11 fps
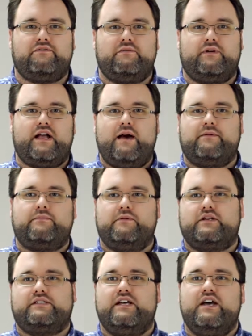from the comic
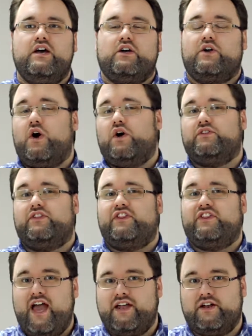books called
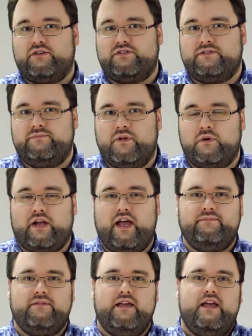Thanos,
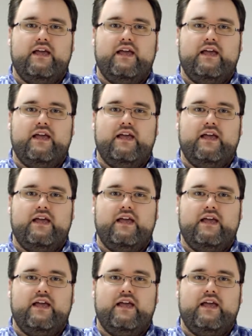okay?